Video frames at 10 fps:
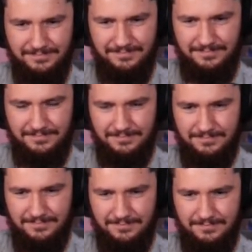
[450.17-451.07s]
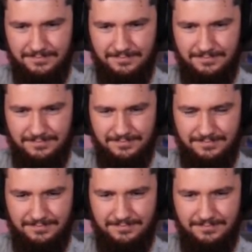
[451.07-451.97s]

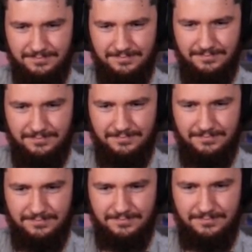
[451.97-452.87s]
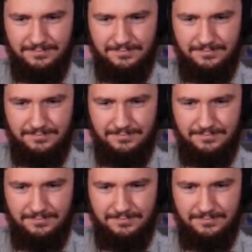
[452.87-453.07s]
(not speaking)